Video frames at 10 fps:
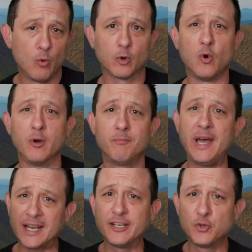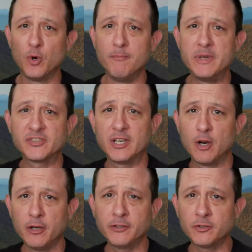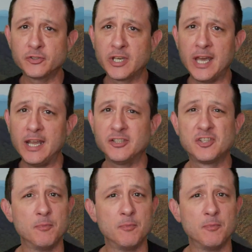We're going back into a missing hunter's case.